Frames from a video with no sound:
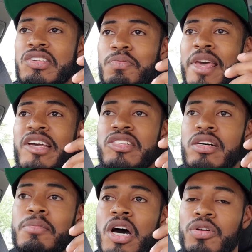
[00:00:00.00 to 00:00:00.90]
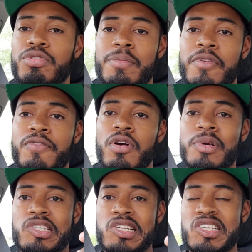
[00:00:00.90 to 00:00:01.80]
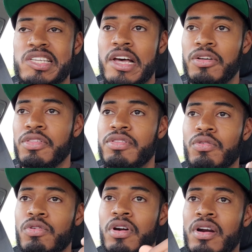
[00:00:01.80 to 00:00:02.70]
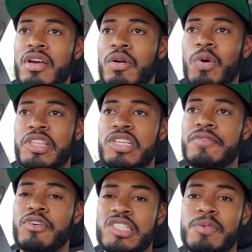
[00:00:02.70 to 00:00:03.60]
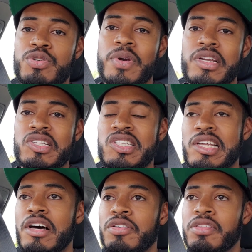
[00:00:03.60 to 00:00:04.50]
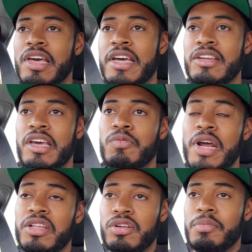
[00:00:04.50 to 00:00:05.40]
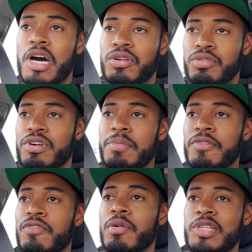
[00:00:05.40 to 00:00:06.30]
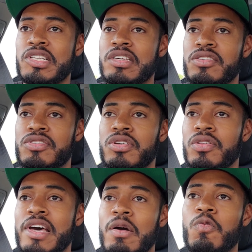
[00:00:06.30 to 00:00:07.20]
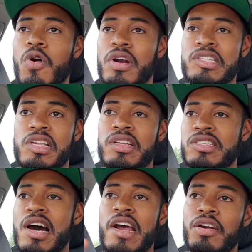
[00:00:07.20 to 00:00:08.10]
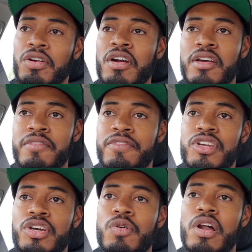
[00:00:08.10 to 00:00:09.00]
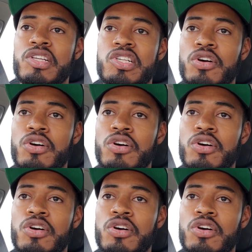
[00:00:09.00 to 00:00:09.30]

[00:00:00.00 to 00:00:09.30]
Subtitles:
makes a Model 3 Performance a Stealth, or what the difference between a Stealth and a regular Model 3 Performance is. So that warrants an entire video on its